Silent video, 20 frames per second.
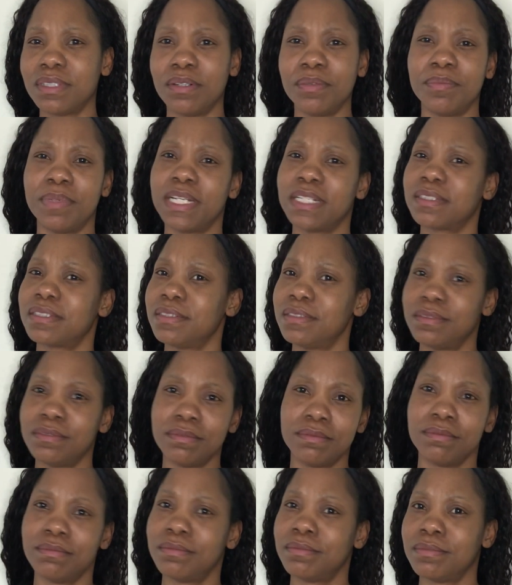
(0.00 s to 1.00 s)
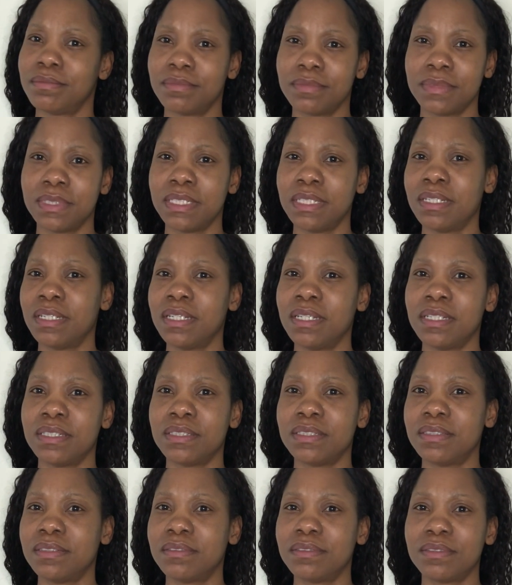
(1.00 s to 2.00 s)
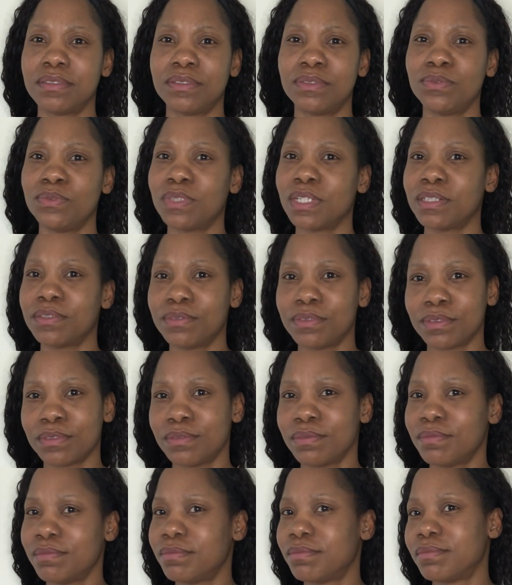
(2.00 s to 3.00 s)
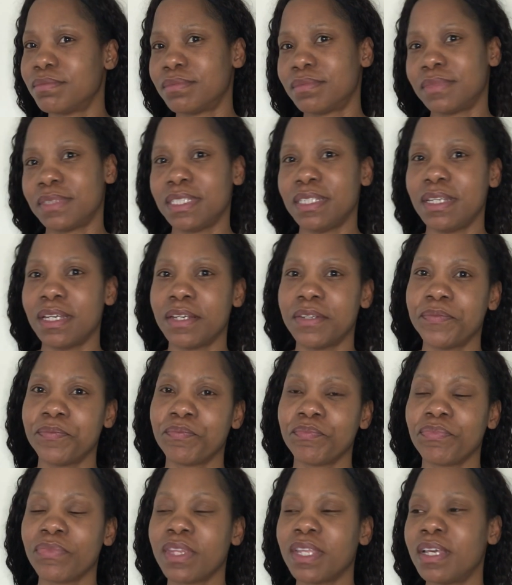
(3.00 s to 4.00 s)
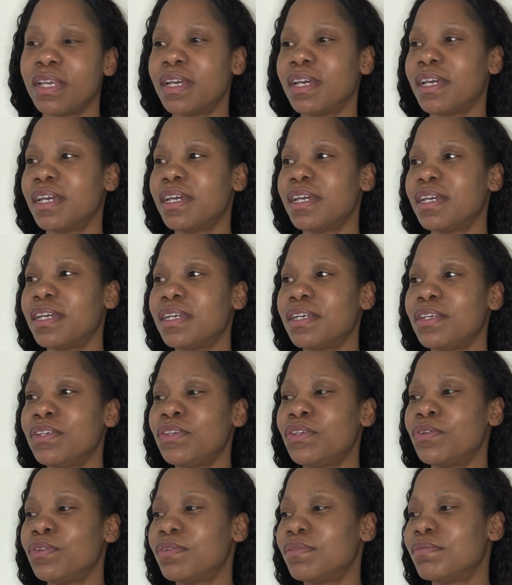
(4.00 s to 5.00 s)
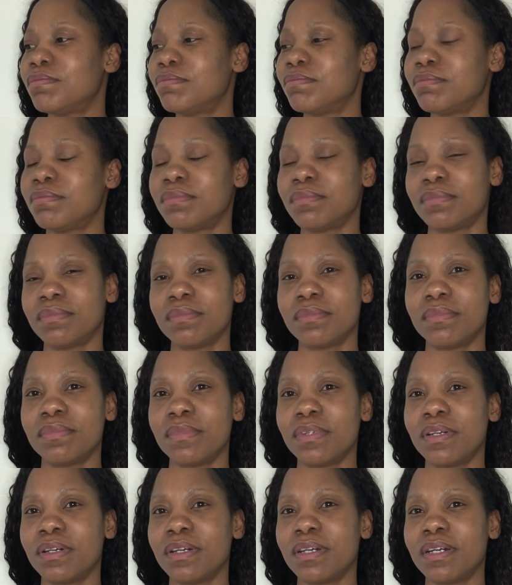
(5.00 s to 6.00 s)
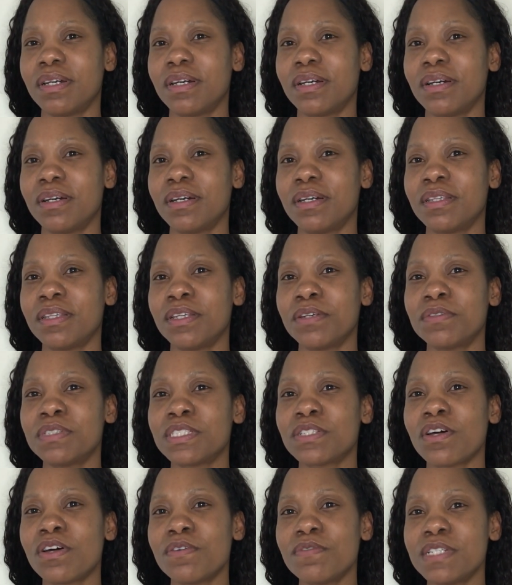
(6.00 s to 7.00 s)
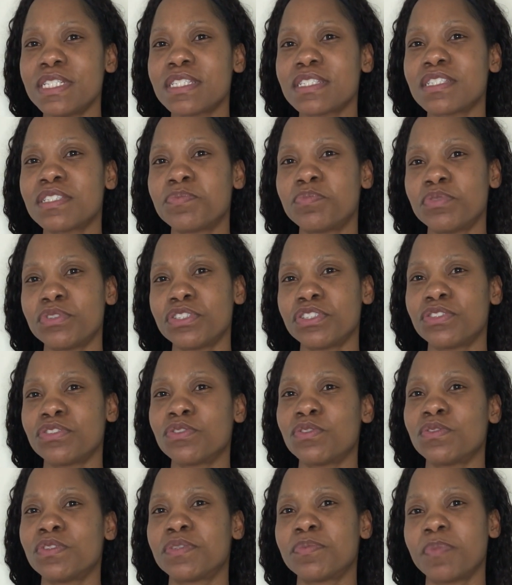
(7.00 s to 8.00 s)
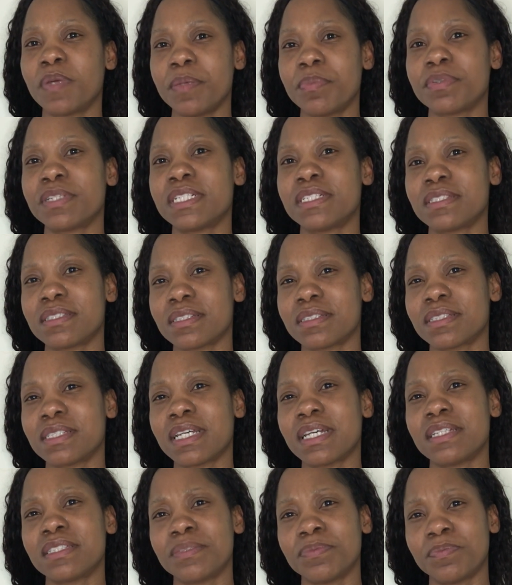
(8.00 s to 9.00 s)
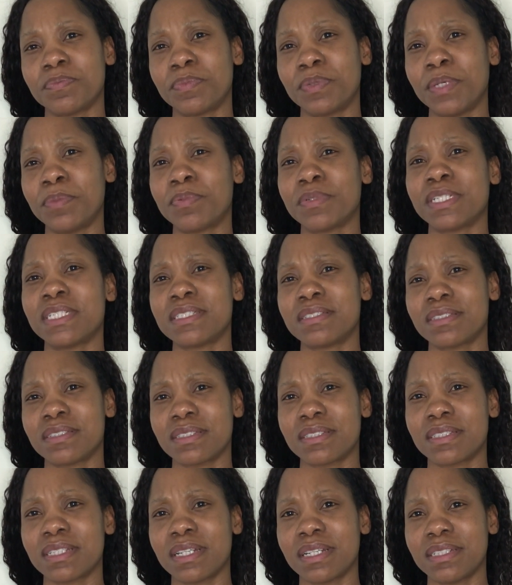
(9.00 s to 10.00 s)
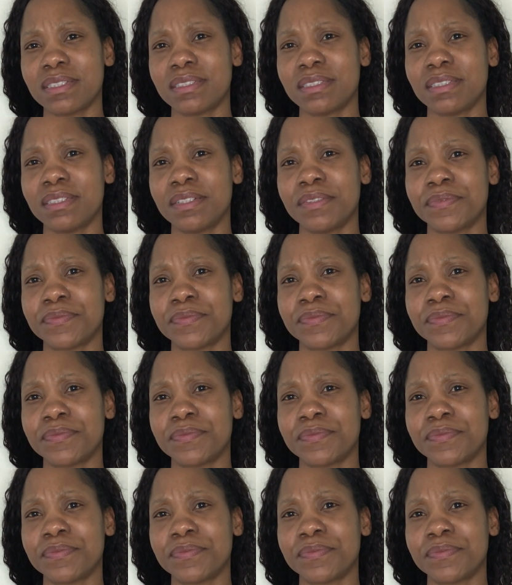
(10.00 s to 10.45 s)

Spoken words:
back in 2000, yeah, you there was always this push to go to paperless society,